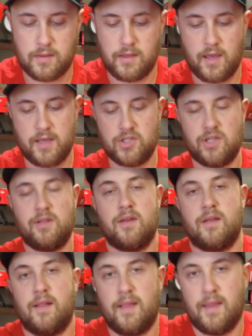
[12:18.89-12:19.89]
engine.
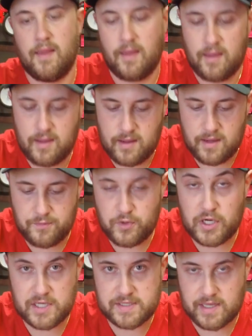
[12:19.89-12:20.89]
I'm
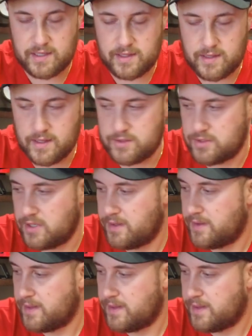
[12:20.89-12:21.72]
very excited actually.